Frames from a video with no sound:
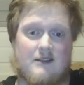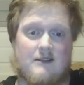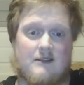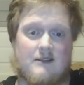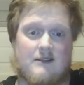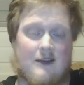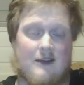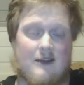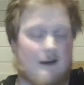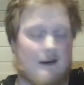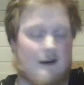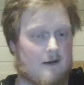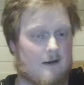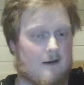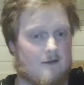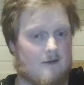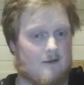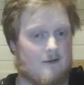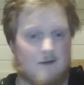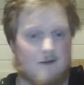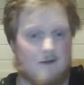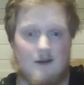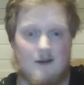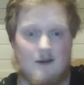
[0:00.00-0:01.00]
and
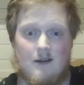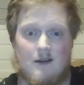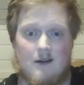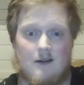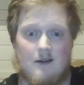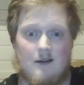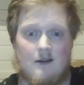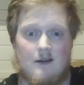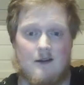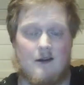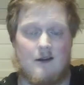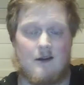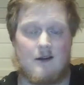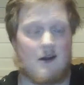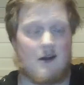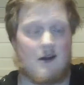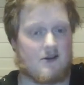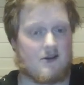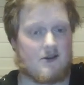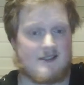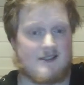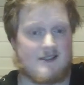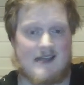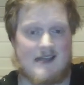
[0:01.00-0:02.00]
I
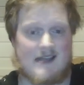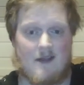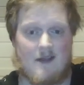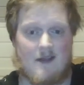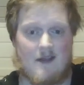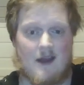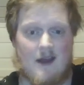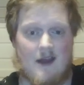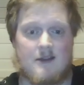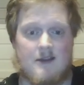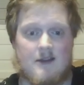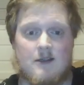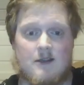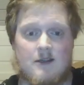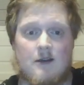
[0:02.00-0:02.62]
understand that.